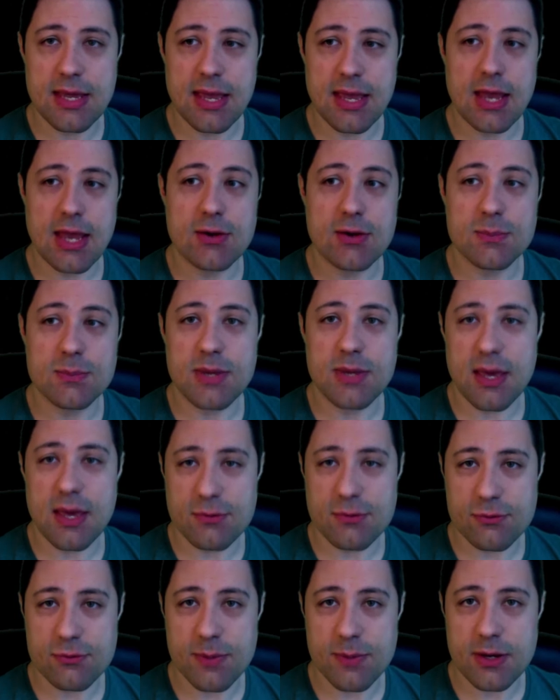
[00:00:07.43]
And on behalf
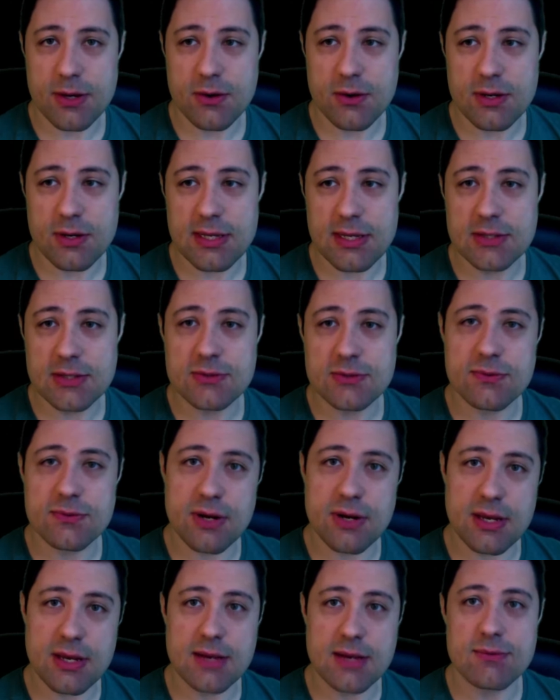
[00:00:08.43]
of my colleagues,
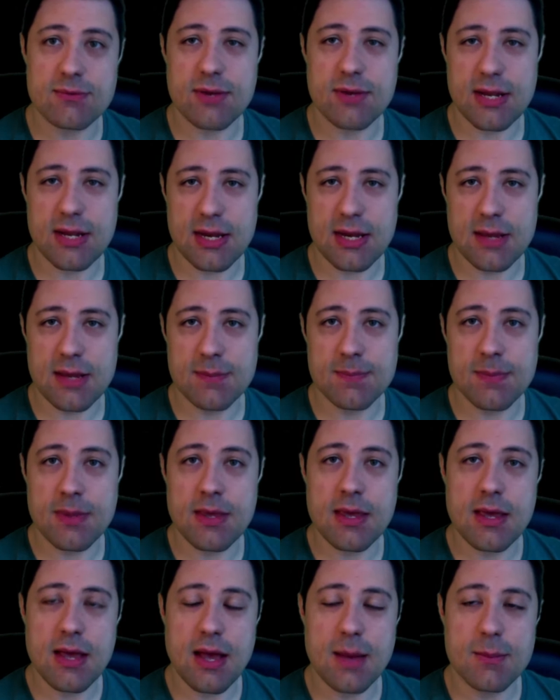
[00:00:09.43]
Frank and Feline,
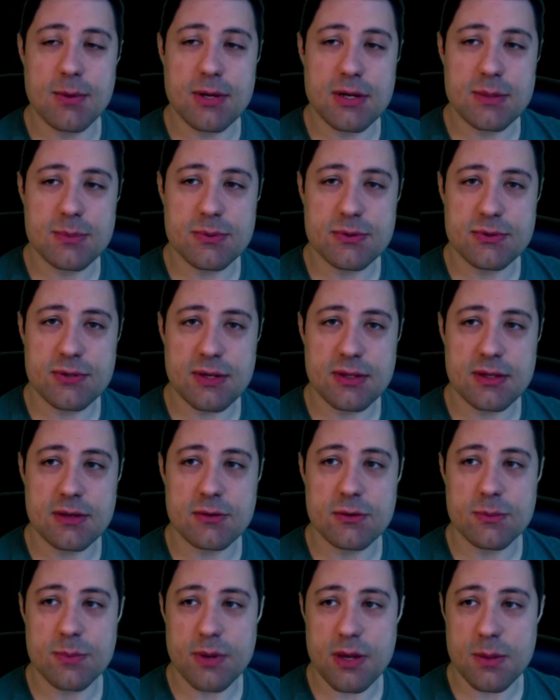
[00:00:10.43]
I'm going to present
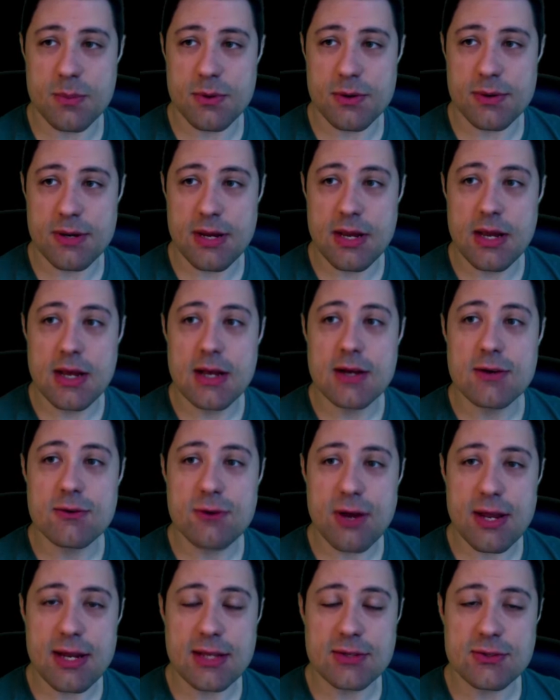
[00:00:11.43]
our paper,
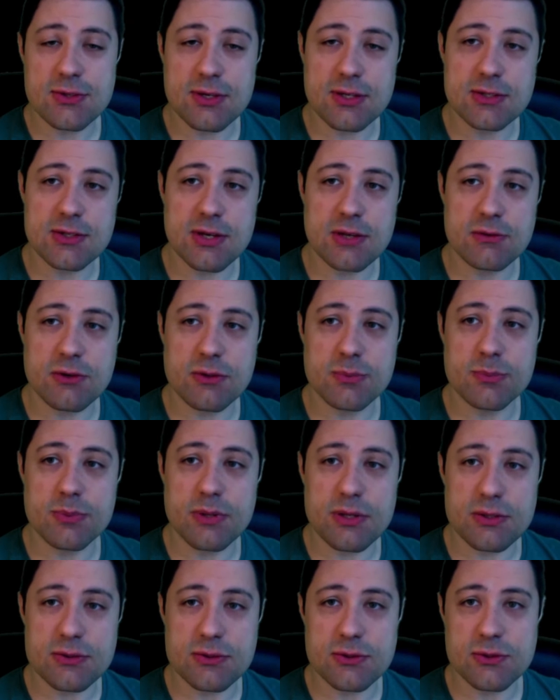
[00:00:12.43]
Grading 600
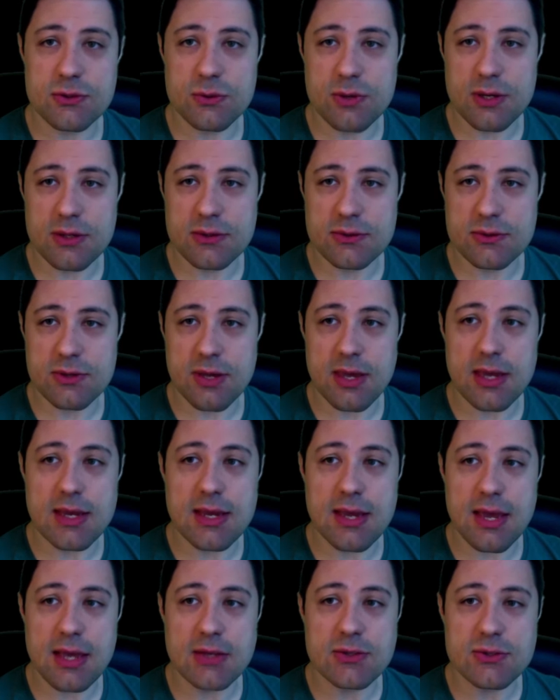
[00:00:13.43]
Plus Students, a
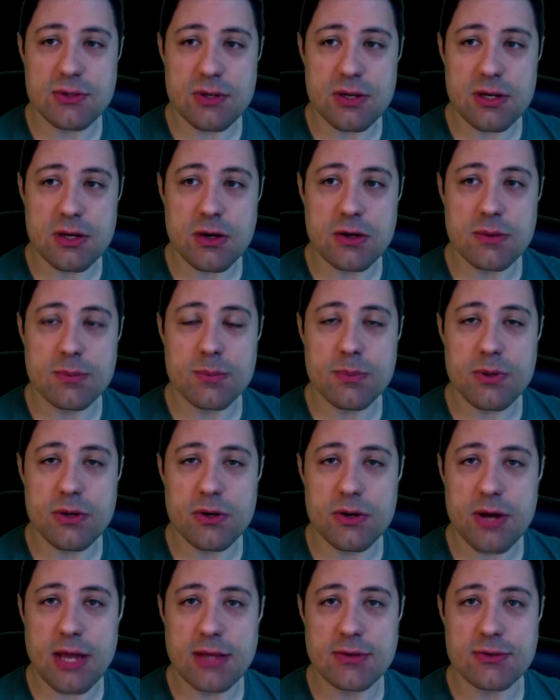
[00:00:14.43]
case study on
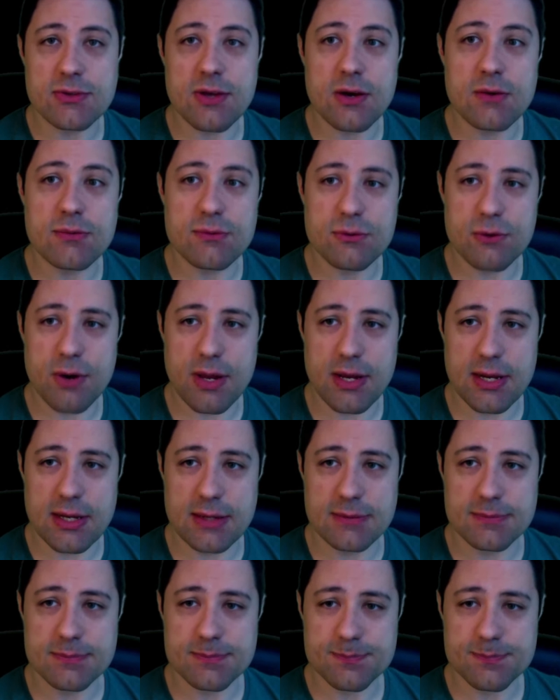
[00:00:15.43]
peer and self-grading.